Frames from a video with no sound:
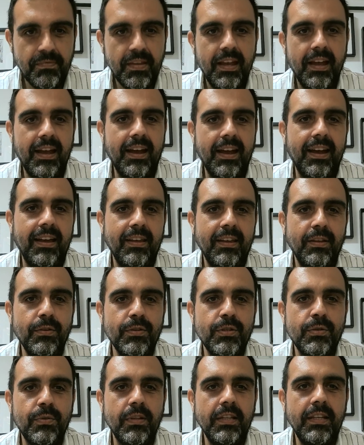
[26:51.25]
i
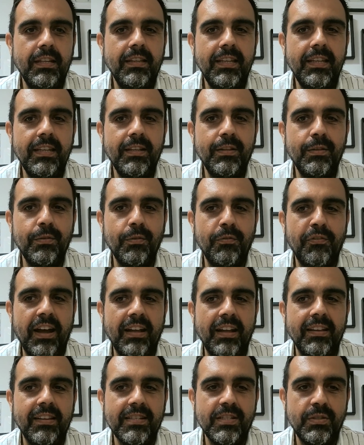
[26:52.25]
usually need to
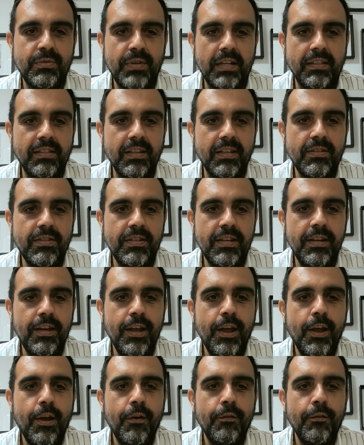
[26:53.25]
find a strategy
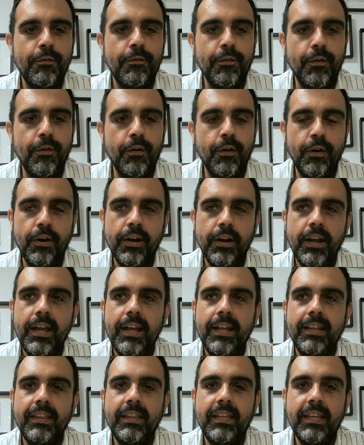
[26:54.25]
for
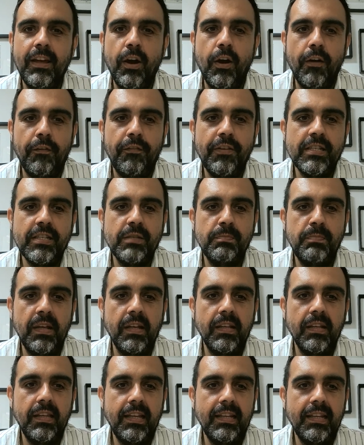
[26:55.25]
the office
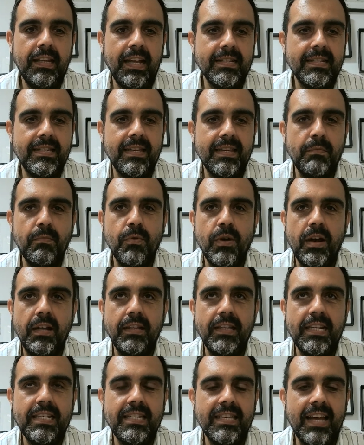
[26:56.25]
building that someone
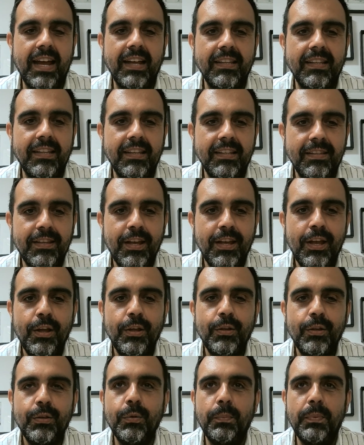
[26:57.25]
decided
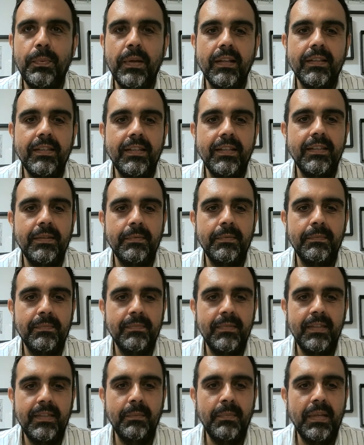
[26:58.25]
to build in the,
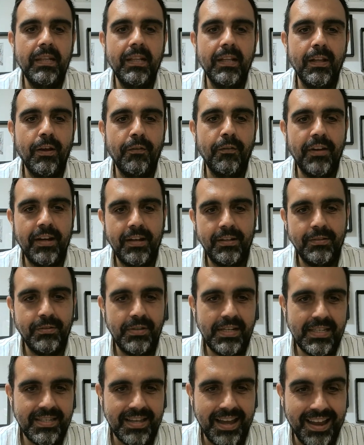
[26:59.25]
the middle of a
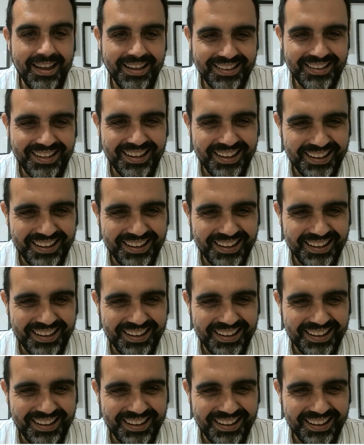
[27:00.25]
countryside.